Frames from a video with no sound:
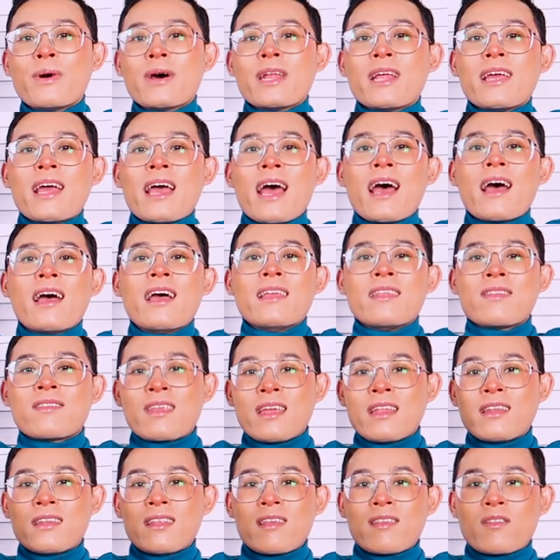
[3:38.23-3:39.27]
but it, it's
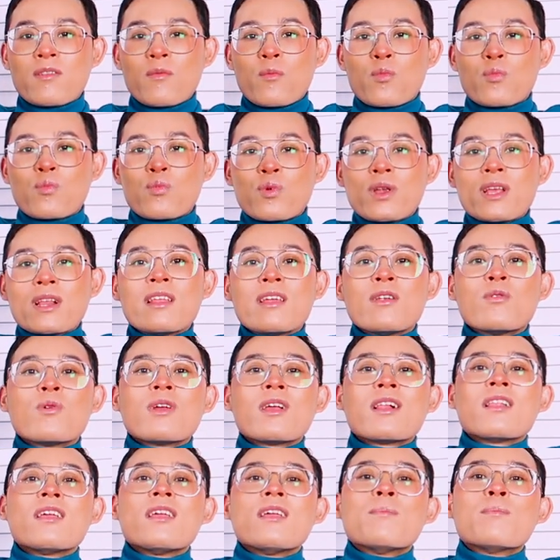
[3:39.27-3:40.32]
in this really,
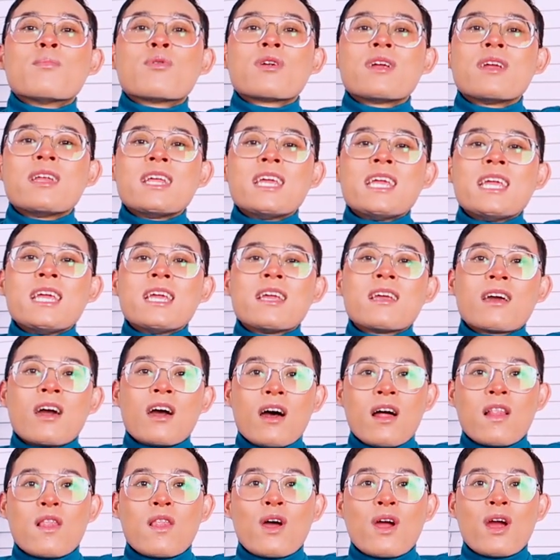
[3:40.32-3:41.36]
really pretty
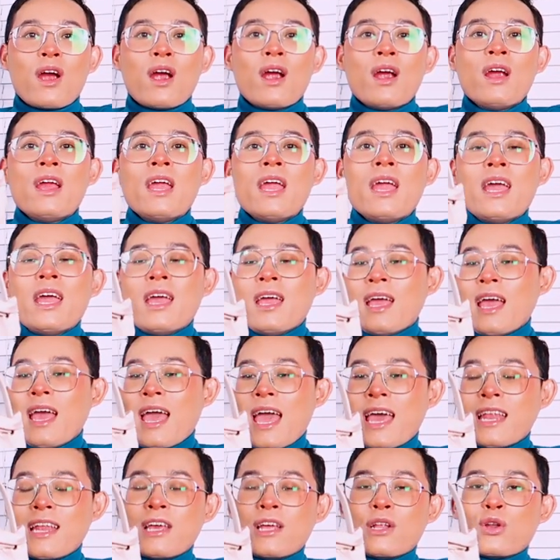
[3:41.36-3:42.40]
color
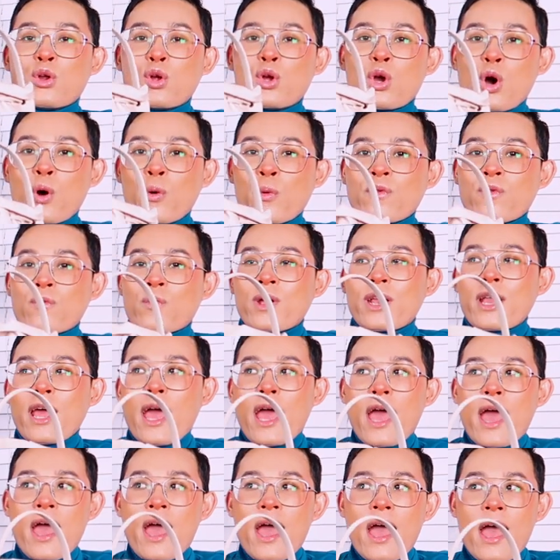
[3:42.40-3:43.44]
and it goes with
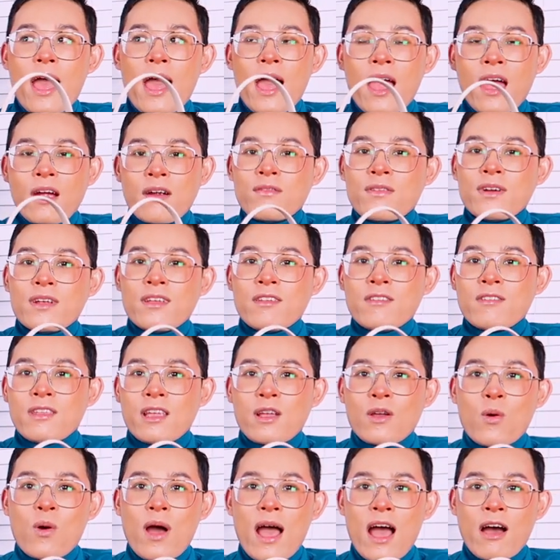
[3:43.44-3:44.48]
every
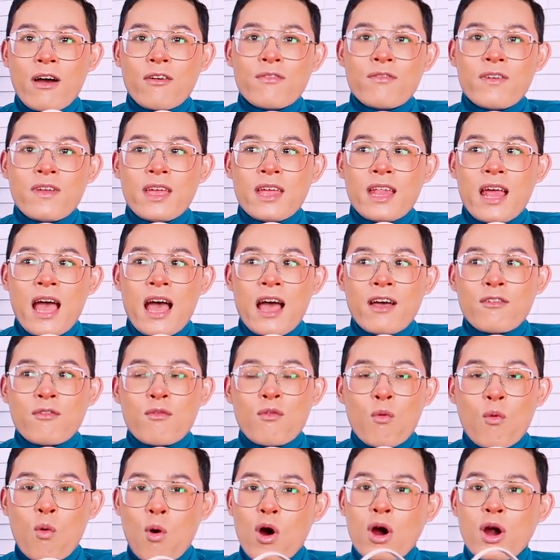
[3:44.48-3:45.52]
single outfit
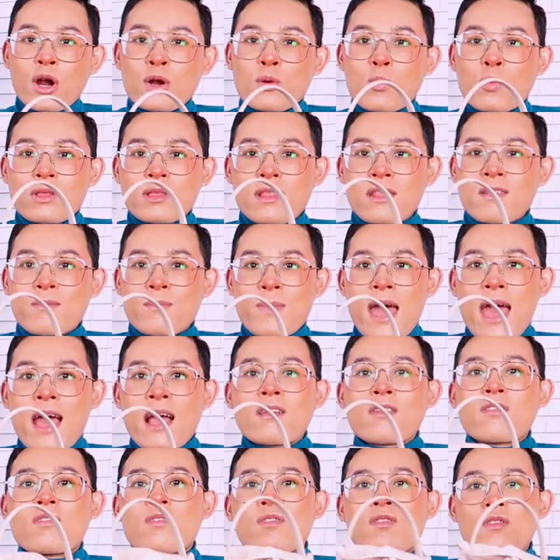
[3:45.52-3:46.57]
I've worn with this
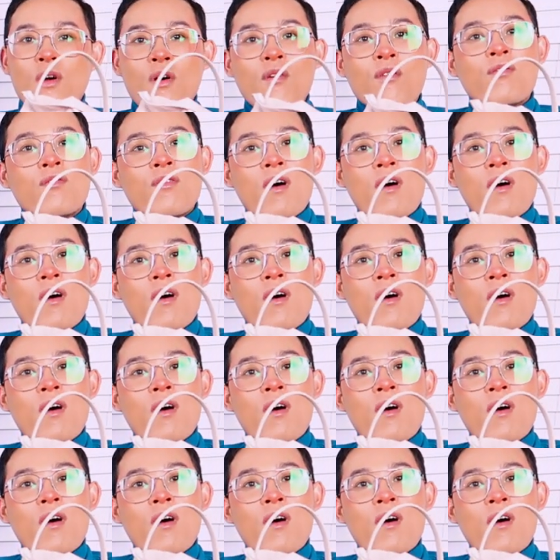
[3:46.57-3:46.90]
bag so